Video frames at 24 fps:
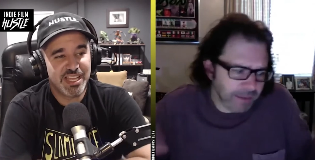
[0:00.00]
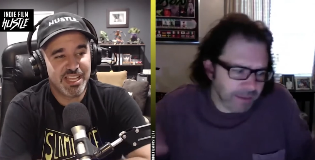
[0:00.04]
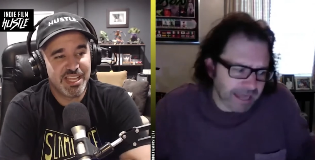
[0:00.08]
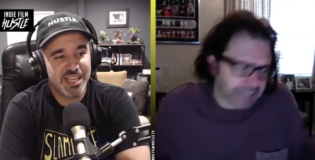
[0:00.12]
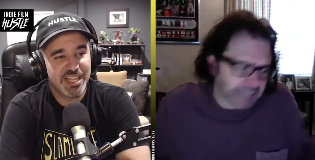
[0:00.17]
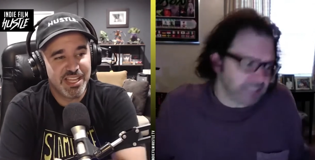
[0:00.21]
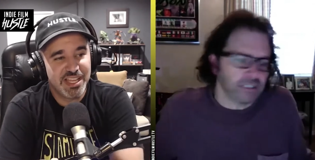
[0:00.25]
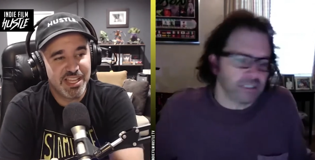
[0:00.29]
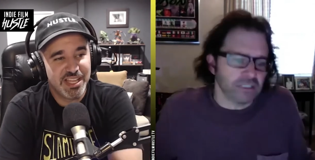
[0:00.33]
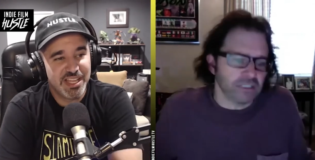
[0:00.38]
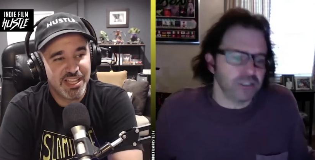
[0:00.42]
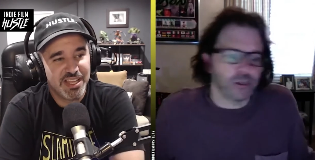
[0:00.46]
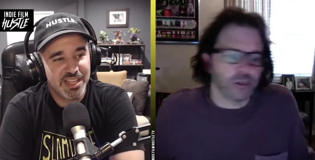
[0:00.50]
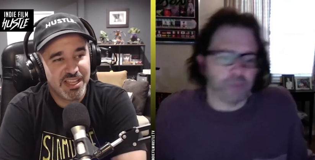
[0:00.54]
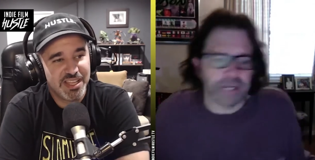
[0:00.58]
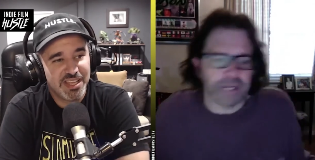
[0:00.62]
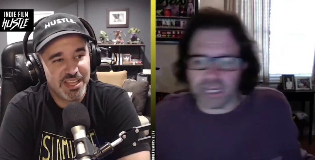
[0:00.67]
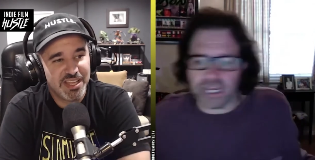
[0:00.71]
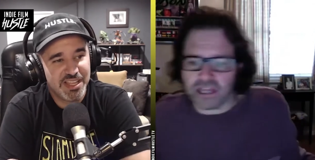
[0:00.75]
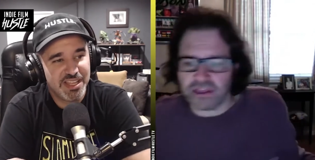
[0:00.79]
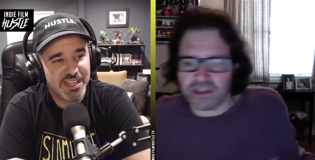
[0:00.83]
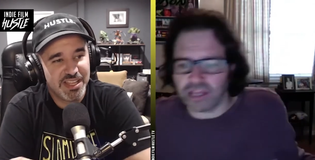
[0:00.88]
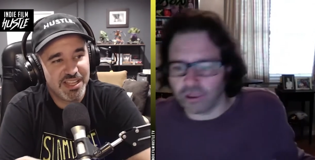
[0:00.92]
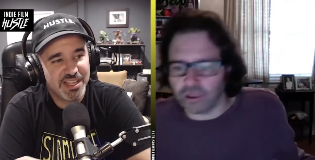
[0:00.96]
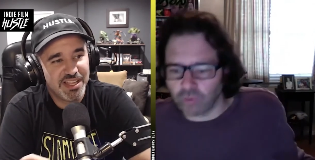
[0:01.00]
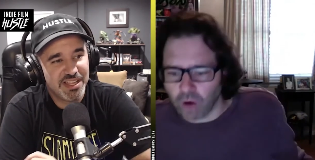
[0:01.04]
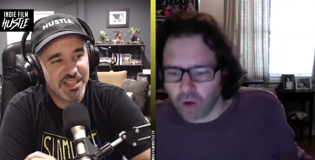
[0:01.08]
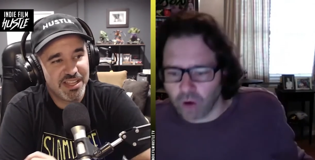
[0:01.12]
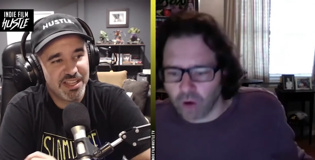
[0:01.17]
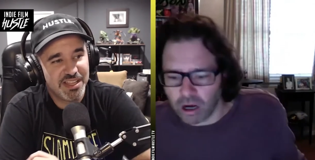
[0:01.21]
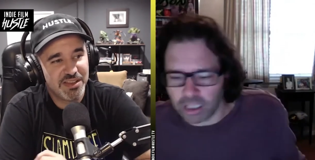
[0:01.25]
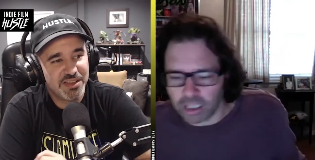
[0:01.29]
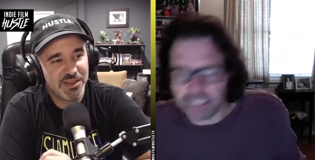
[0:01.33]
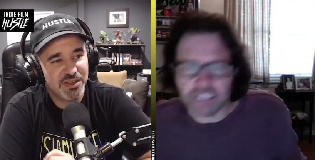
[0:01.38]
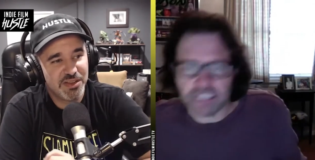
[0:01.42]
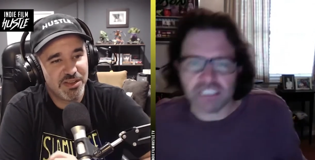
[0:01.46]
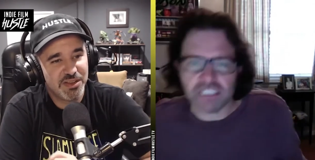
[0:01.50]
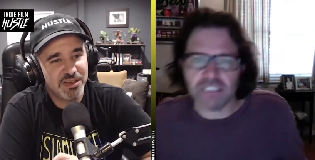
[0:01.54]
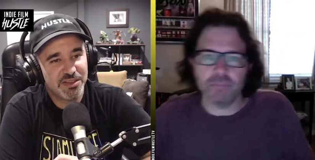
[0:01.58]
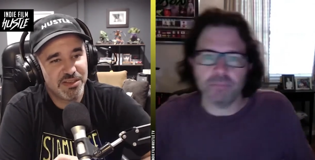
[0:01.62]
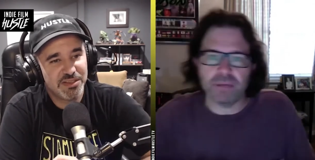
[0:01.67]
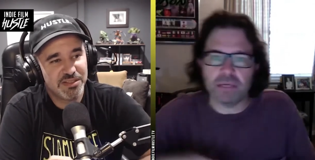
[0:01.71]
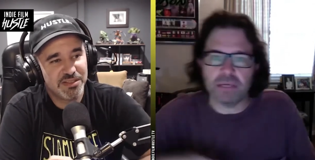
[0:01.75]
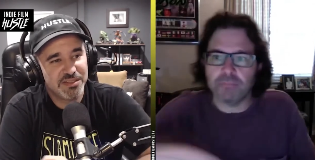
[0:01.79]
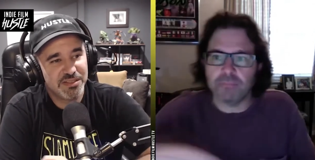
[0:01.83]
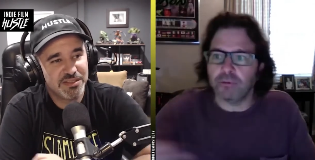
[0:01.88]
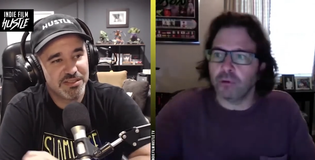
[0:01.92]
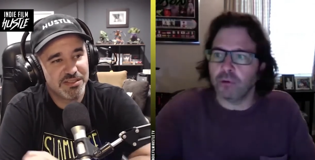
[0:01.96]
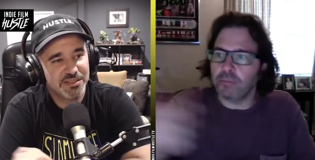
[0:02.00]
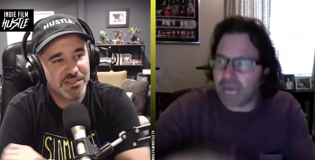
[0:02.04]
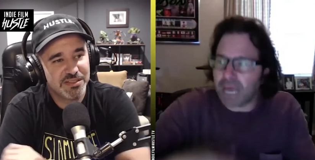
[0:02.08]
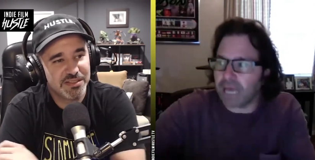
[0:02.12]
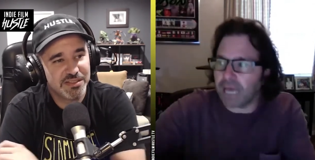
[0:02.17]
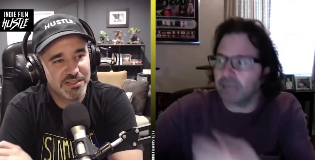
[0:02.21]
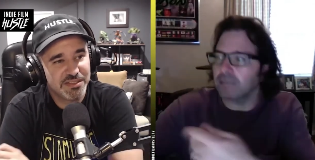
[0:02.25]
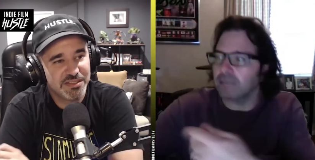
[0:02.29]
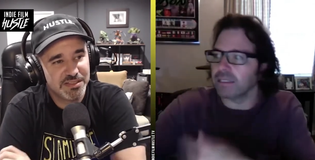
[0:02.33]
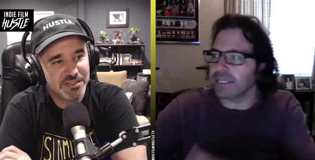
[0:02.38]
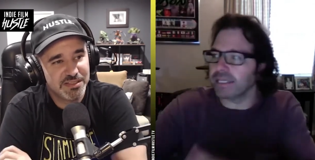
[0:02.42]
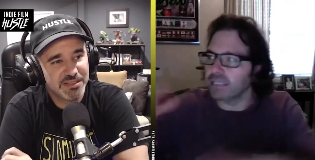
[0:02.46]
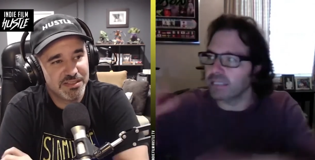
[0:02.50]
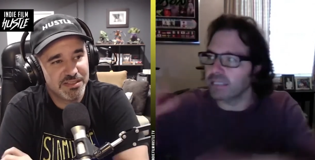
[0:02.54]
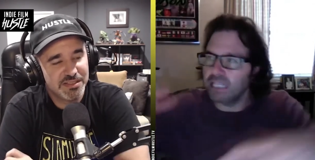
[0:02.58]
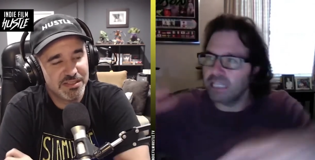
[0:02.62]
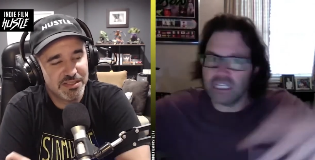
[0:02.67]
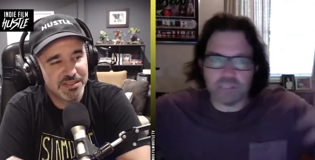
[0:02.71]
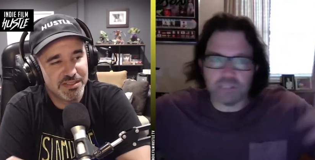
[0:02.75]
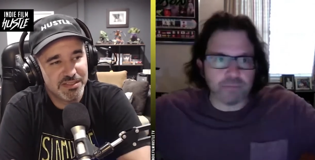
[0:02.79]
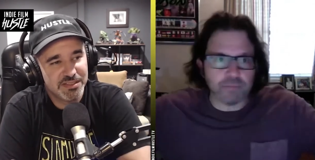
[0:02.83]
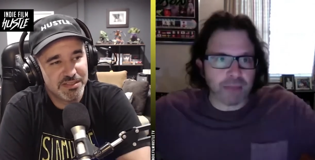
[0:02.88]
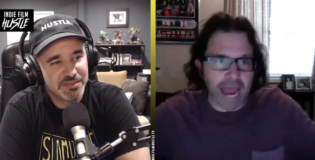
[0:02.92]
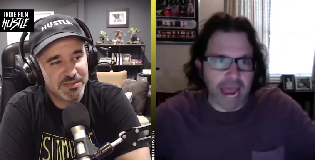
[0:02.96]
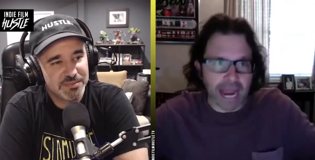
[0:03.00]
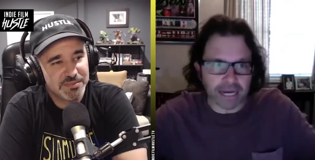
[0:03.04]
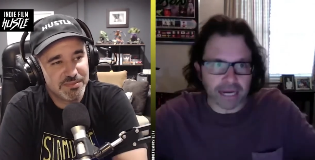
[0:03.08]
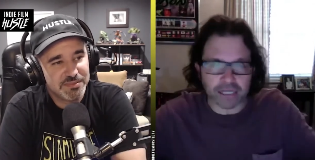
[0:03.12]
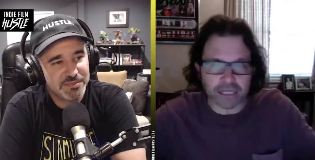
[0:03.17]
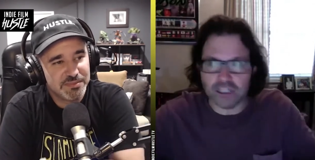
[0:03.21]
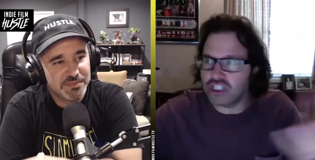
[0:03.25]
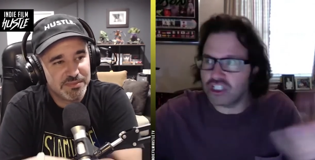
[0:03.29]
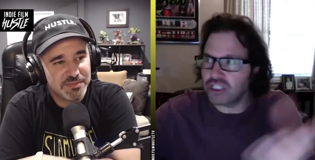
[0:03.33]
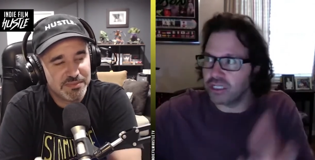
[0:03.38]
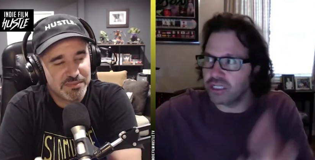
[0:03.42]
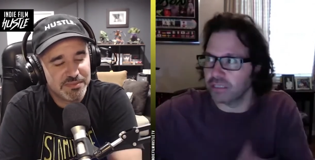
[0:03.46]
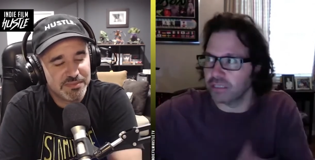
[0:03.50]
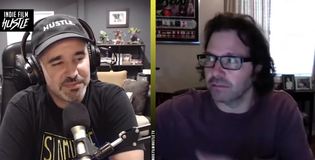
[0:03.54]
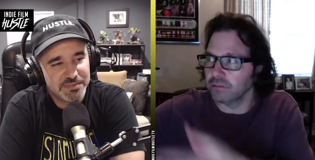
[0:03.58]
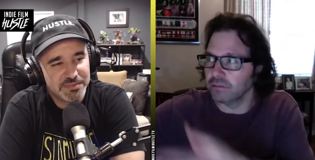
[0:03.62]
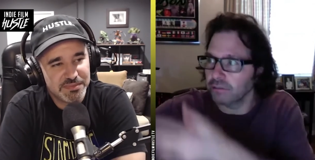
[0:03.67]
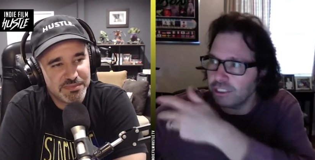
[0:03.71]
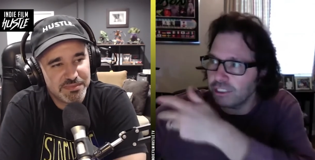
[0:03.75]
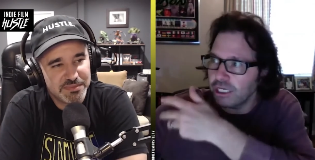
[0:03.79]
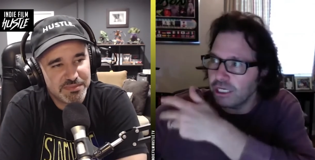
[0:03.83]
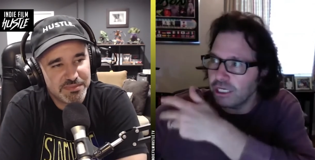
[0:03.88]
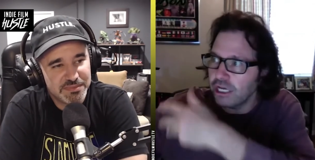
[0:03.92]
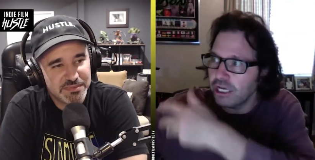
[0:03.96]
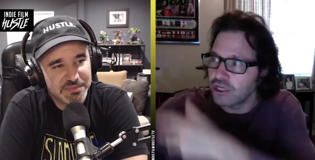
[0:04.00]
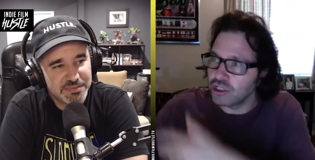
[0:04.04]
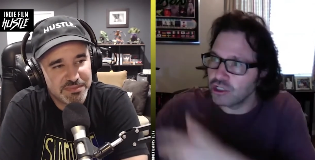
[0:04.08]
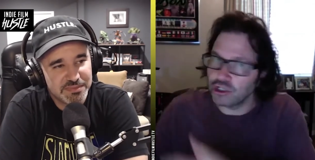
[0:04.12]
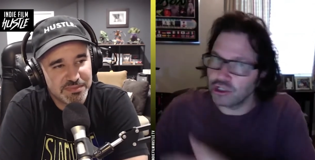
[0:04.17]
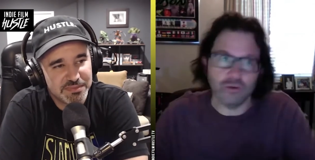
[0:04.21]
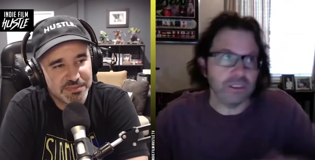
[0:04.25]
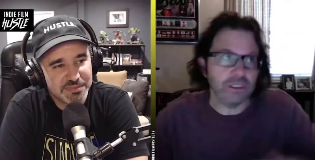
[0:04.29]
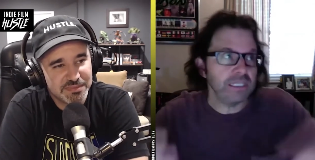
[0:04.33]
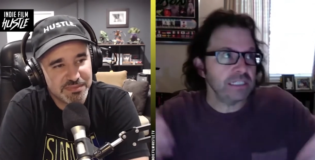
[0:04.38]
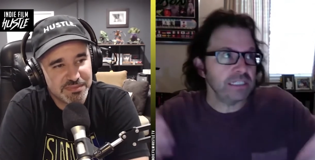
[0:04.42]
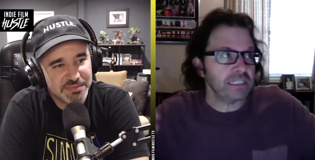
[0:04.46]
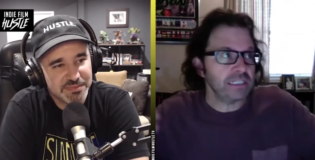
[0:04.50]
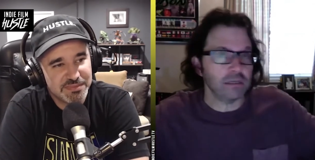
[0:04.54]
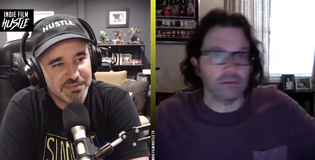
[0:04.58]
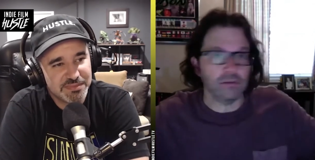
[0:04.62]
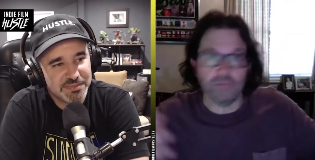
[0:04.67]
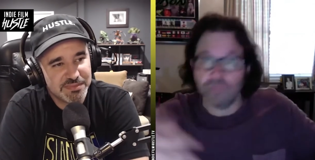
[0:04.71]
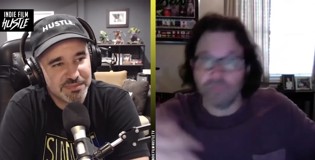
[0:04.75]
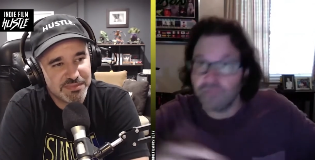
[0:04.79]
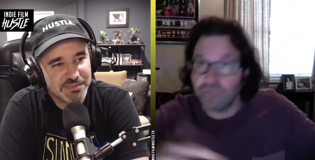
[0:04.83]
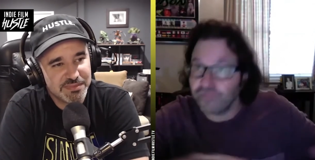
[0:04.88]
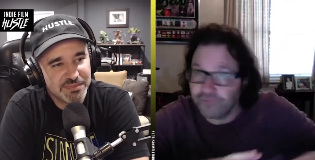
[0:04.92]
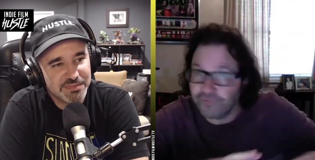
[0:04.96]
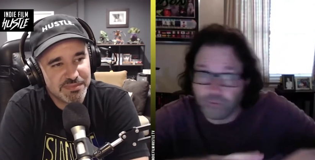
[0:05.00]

Speaker 1: Cinemax isn't doing anything wrong. It's the people peddling these package deals to these